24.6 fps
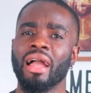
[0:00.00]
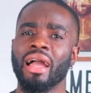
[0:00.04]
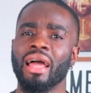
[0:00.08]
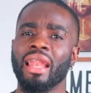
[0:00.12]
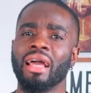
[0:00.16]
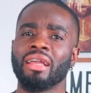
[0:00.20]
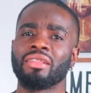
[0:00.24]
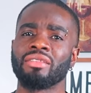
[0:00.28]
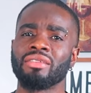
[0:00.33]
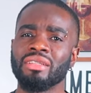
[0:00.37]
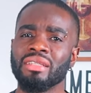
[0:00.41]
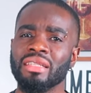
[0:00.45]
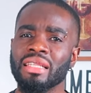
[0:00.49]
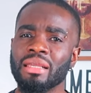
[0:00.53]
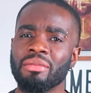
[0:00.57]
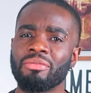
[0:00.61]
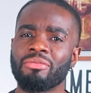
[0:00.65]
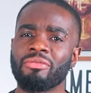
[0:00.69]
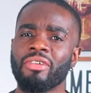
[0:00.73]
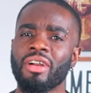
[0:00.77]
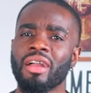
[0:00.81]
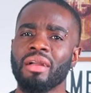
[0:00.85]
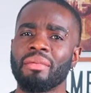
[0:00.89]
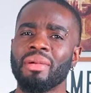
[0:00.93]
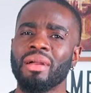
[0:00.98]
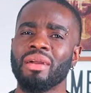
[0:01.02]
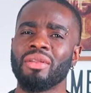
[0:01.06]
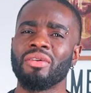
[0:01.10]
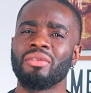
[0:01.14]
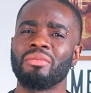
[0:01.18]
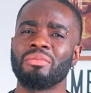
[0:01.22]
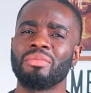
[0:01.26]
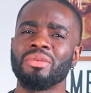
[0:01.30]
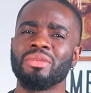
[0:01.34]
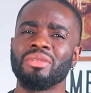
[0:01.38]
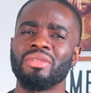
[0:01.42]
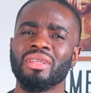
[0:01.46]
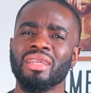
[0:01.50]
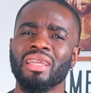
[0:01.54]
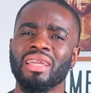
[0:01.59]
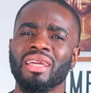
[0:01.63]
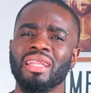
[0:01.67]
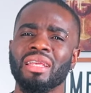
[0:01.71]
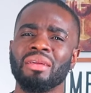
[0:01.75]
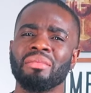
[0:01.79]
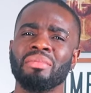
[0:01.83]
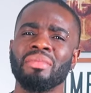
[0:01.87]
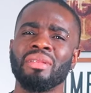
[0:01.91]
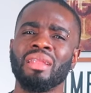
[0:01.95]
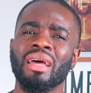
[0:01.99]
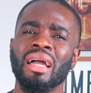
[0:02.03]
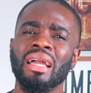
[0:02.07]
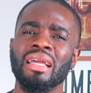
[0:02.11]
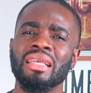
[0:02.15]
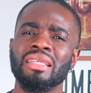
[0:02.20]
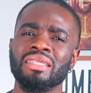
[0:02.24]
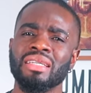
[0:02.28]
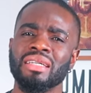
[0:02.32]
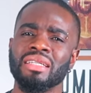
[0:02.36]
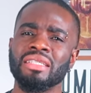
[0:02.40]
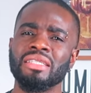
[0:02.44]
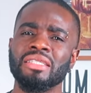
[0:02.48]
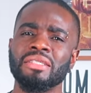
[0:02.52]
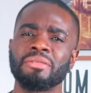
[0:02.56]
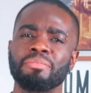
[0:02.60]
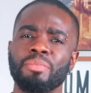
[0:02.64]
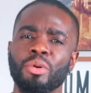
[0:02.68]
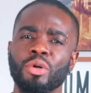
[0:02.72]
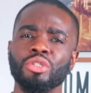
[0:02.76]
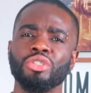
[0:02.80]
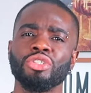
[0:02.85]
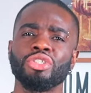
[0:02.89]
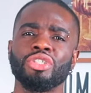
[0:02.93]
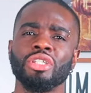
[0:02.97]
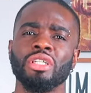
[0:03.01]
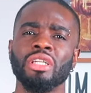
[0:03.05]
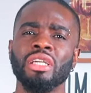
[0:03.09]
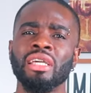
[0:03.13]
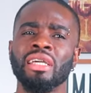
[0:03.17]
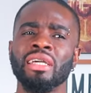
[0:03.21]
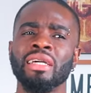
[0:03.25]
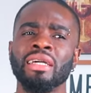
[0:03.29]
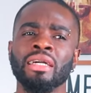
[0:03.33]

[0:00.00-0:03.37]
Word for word: I like to deep fry my dumpling to get them nice and spongy.